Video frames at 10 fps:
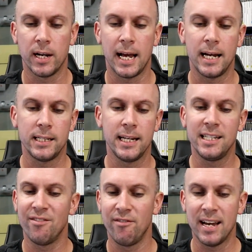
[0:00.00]
It has
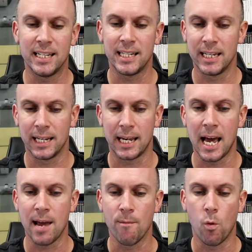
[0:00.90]
these events in the
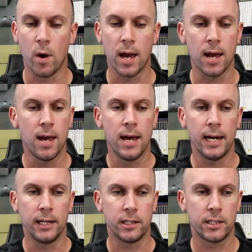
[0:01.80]
game where
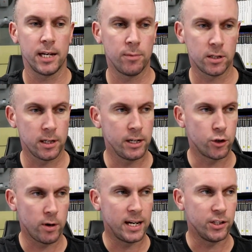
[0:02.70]
it seamlessly
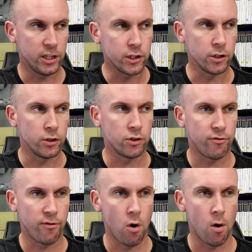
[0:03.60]
transitions
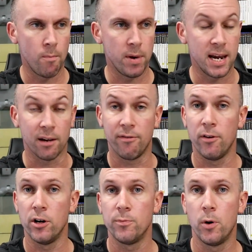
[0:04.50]
from being a
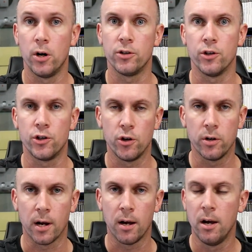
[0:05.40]
first-person
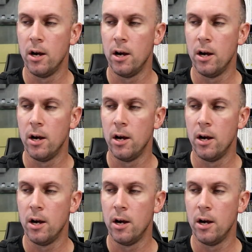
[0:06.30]
shooter